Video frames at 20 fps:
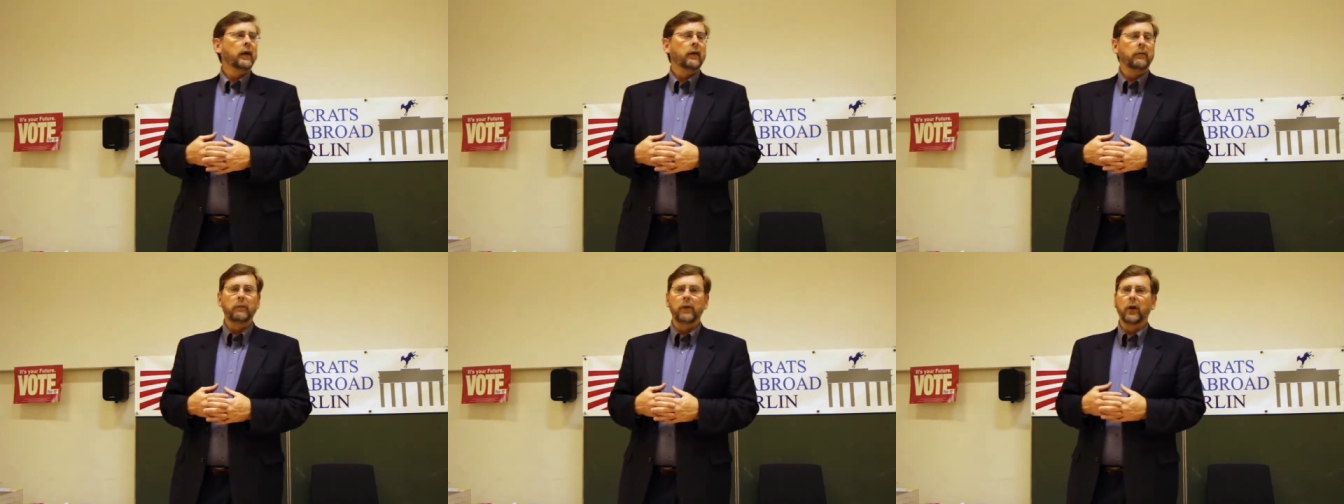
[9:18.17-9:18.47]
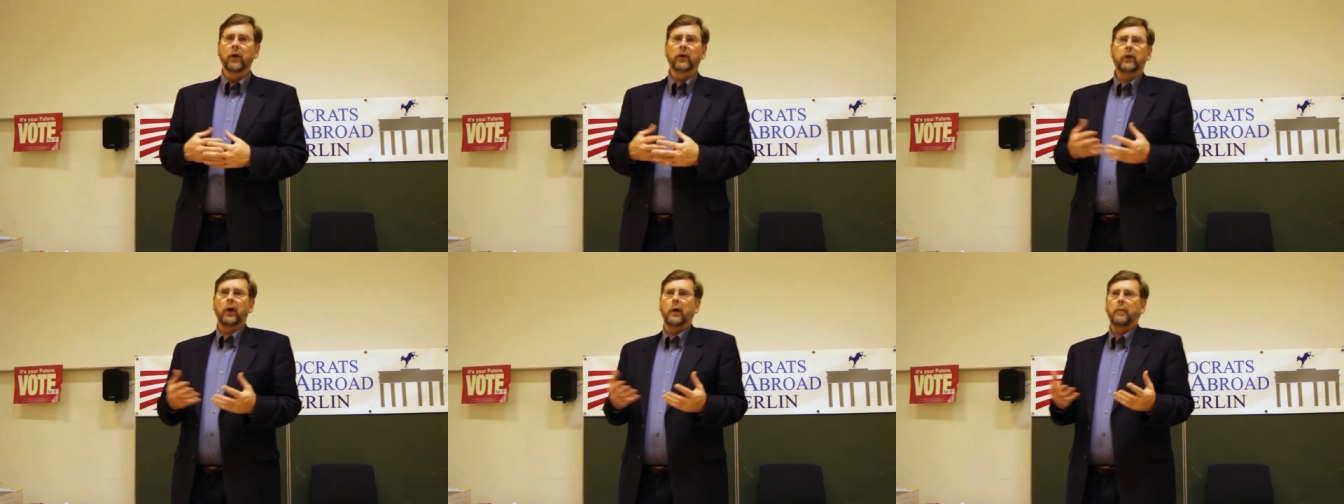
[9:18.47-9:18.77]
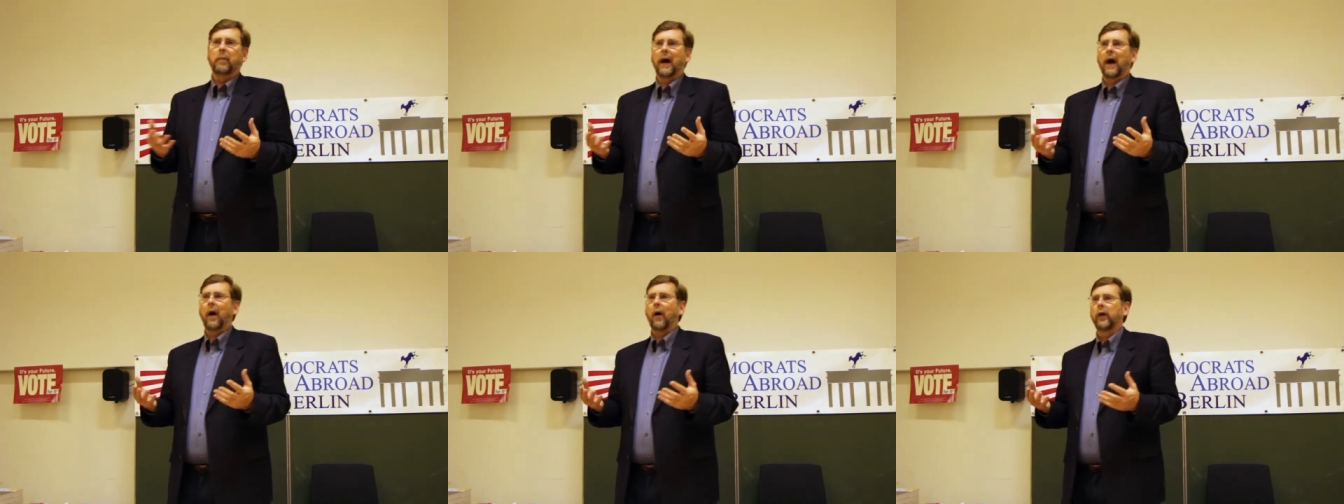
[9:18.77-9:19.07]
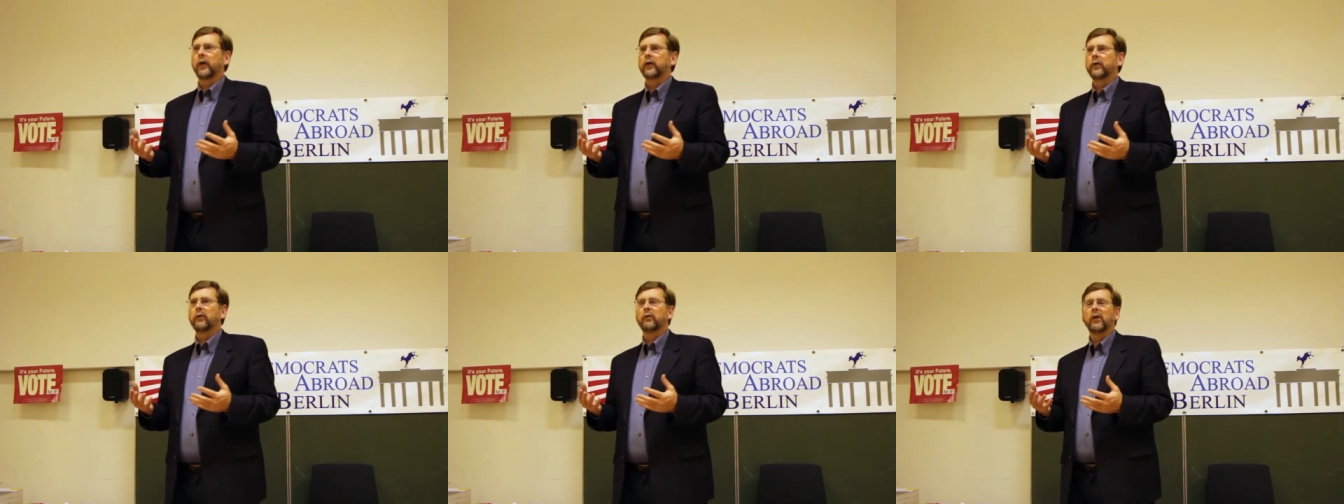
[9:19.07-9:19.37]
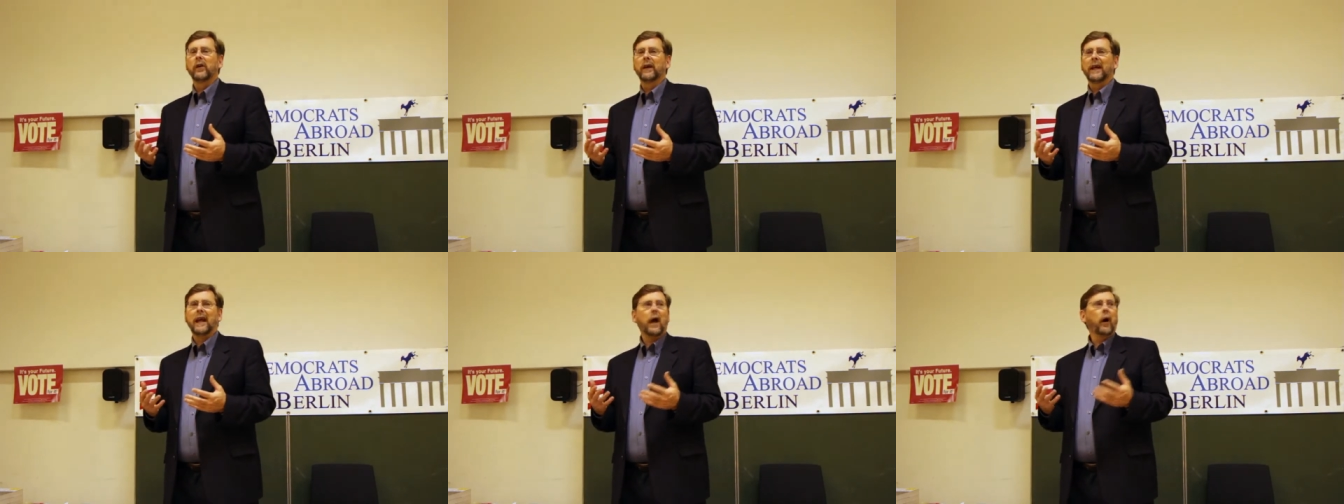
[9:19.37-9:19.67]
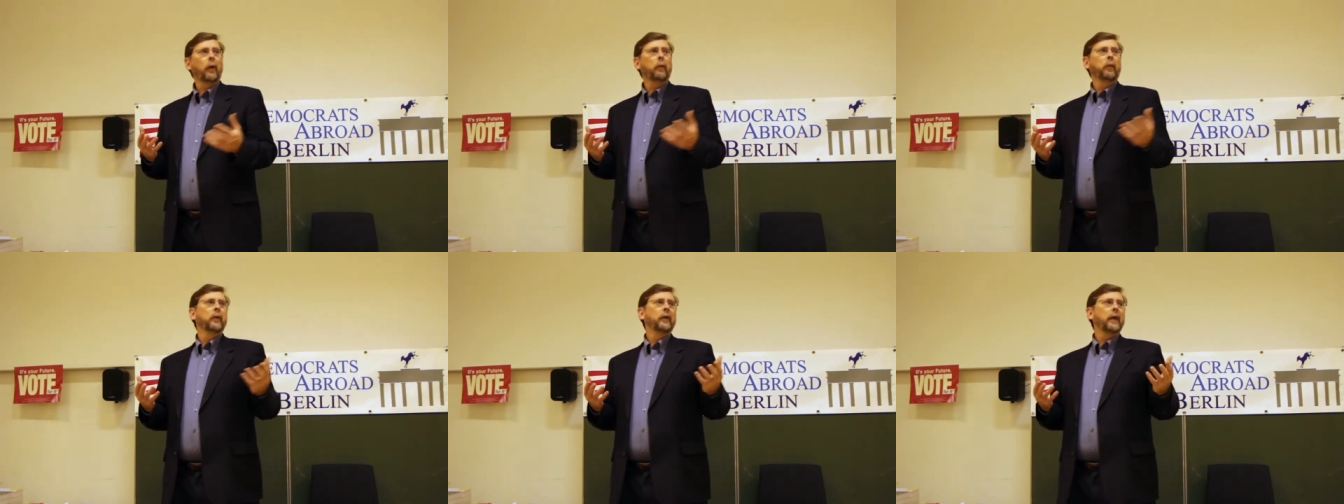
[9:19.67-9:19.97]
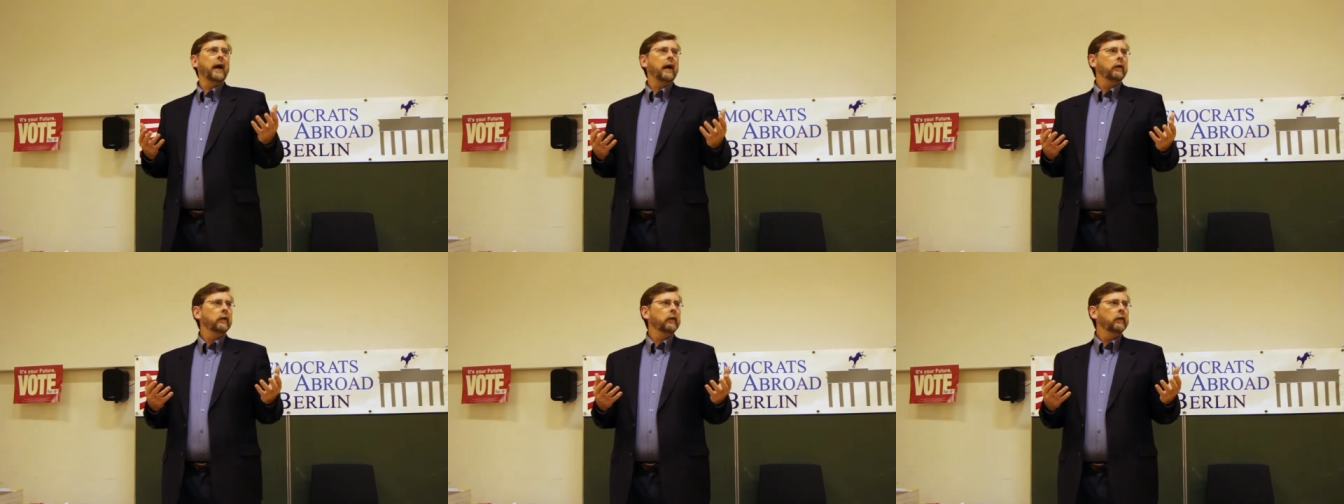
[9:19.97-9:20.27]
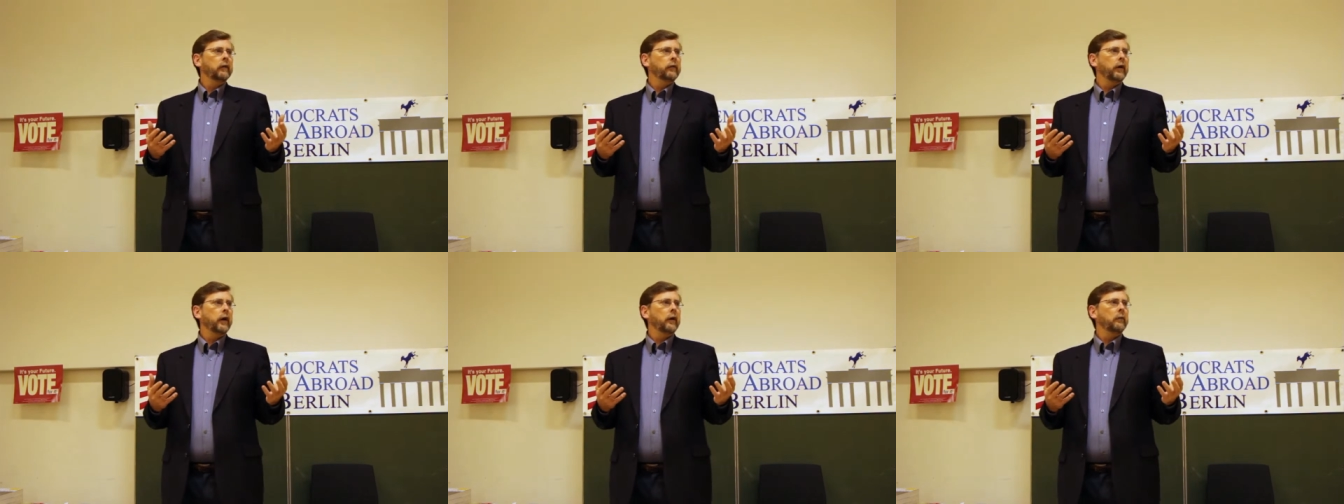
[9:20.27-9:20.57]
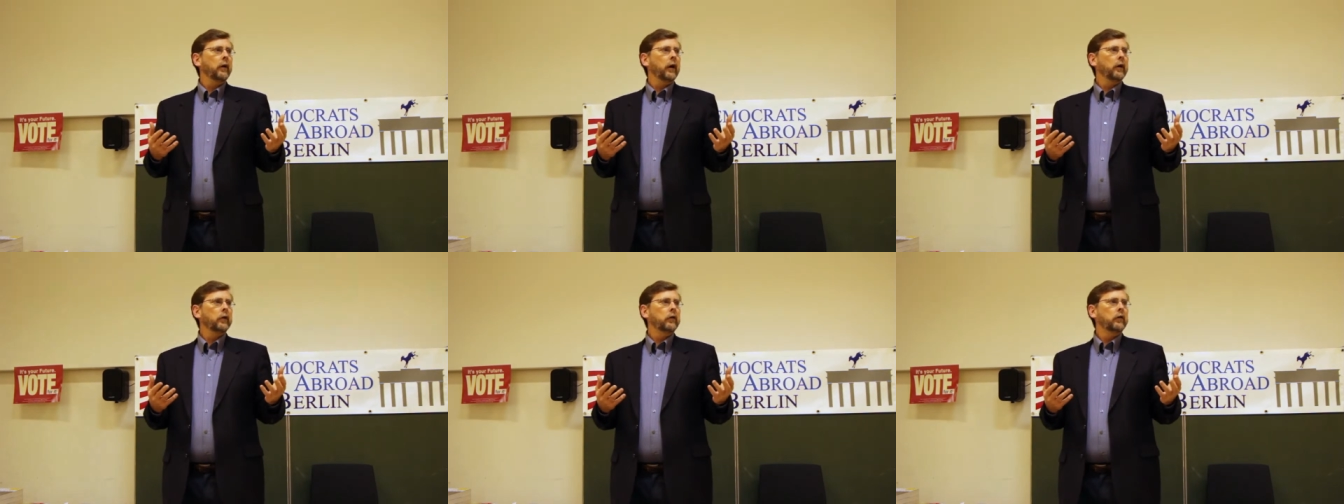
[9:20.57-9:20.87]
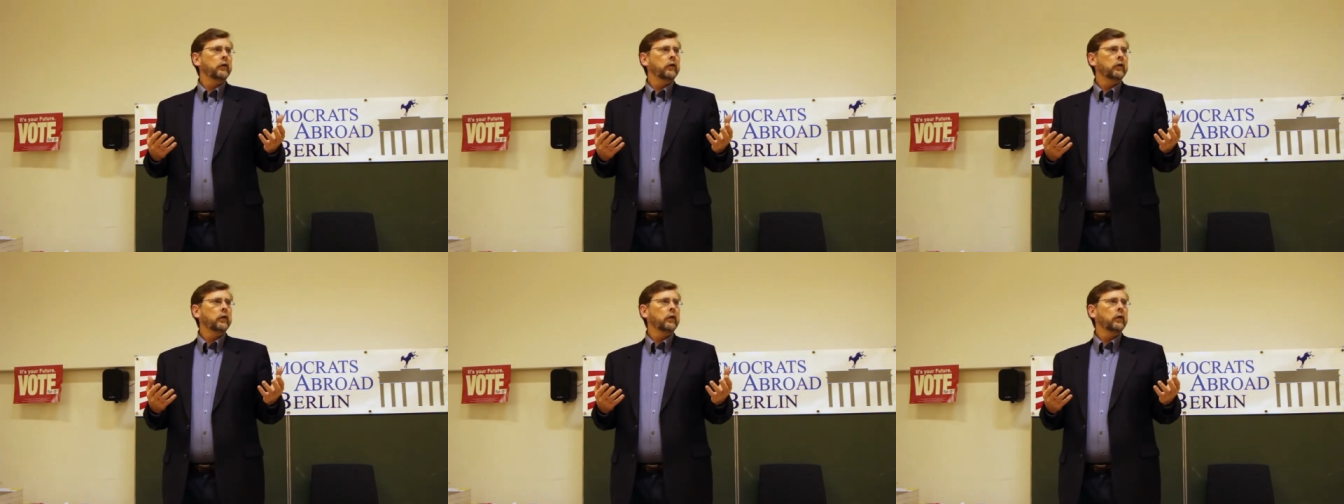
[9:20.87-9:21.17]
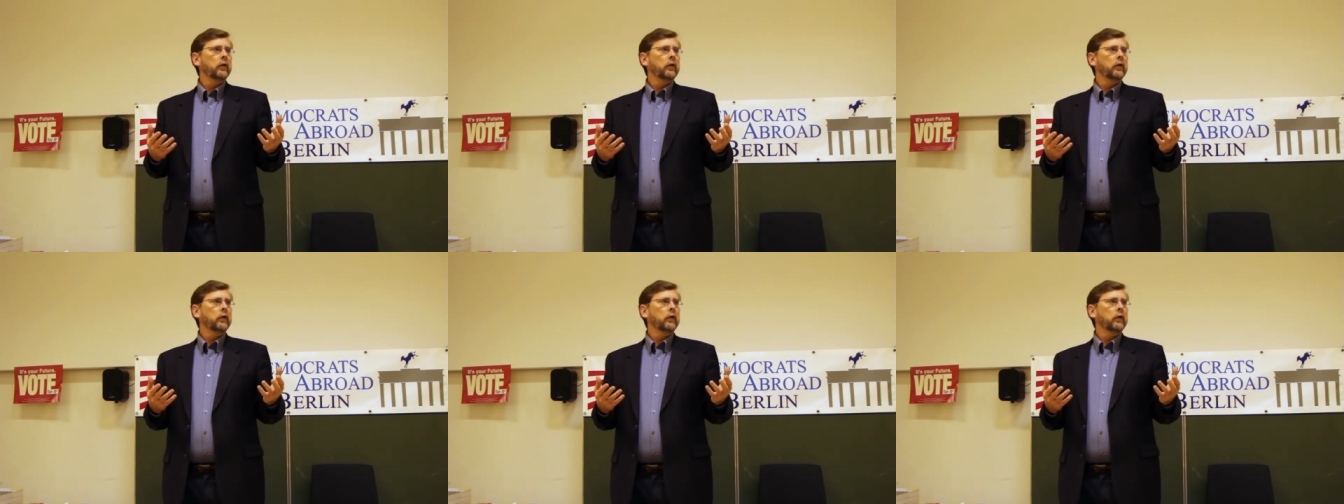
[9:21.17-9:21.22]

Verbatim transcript: Military power doesn't really help with that very much.